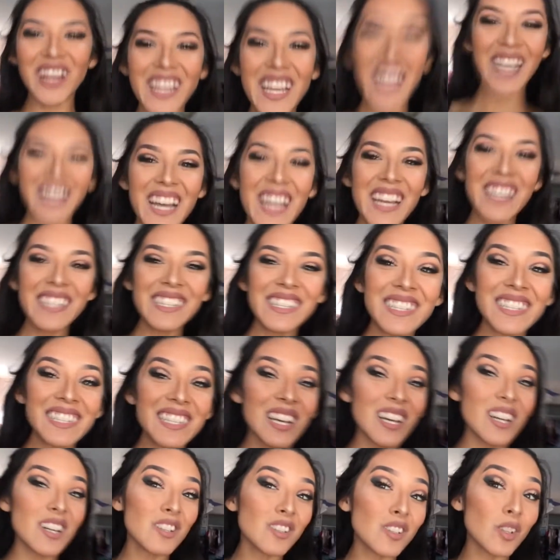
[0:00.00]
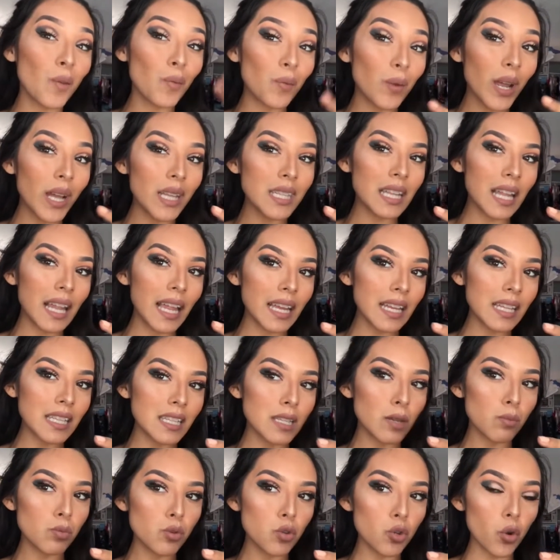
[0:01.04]
Bye guys. Don't forget to like and
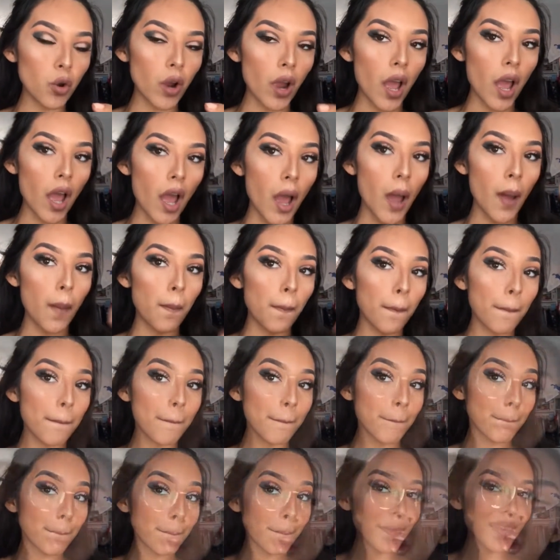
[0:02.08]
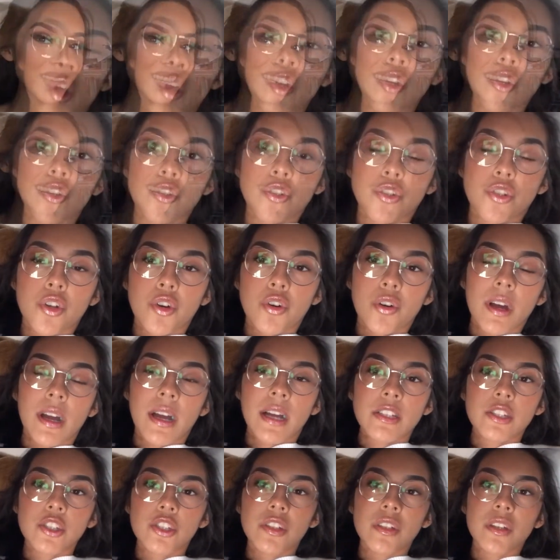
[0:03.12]
subscribe. So I
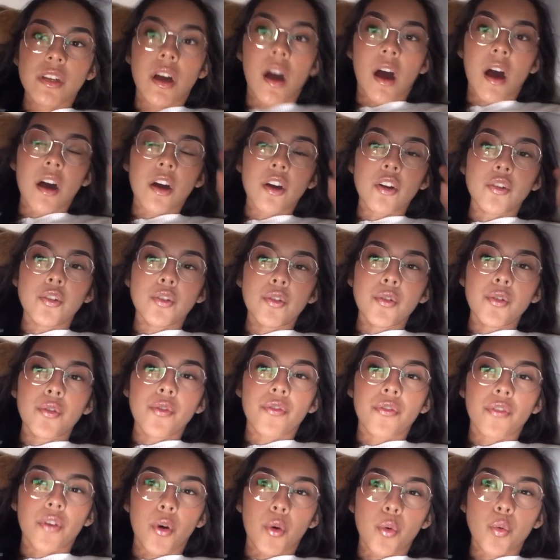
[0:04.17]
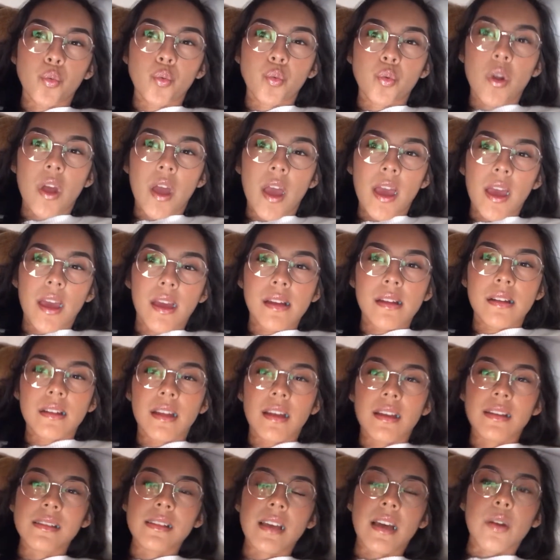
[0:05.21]
actually got a new phone and
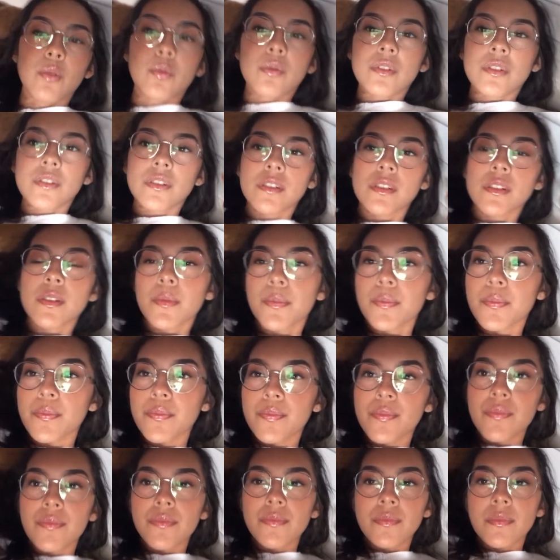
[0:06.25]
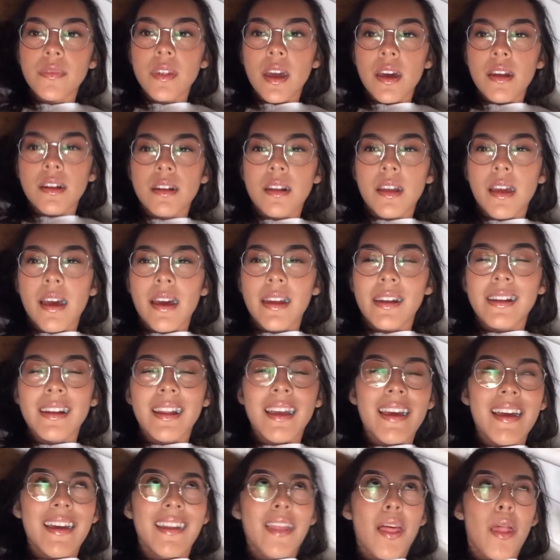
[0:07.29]
as I was edit, edit,
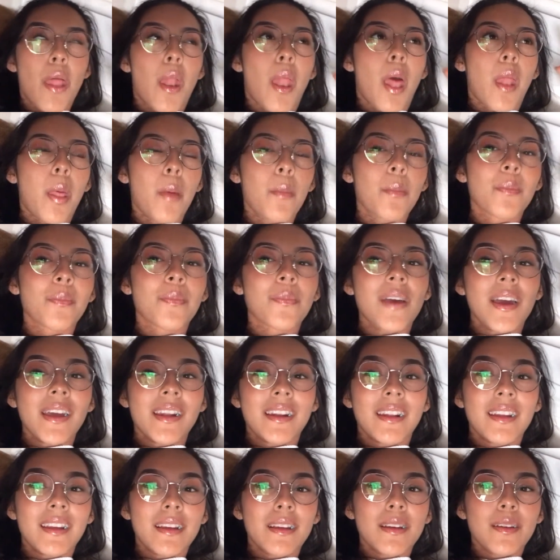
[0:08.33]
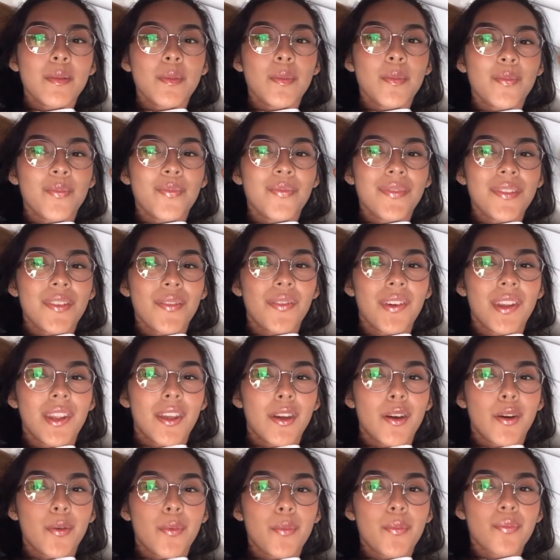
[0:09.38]
edit, editing the
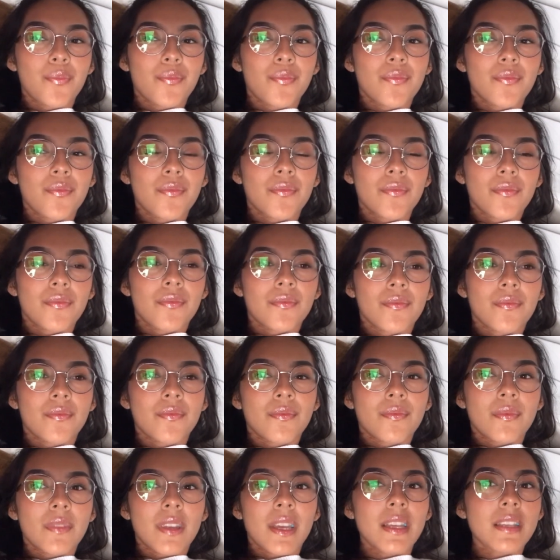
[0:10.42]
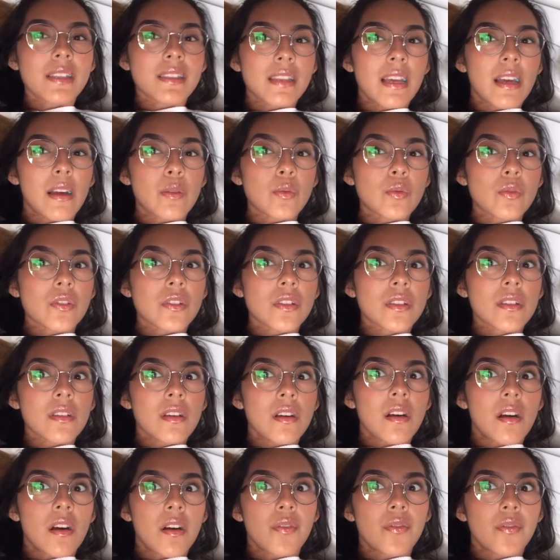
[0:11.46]
video, it sounds
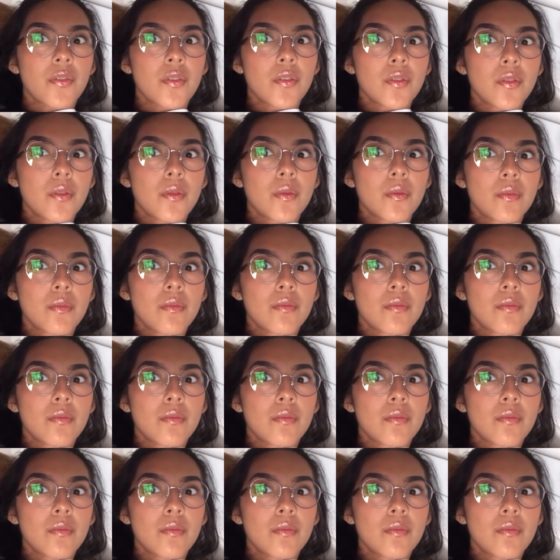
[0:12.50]
awful.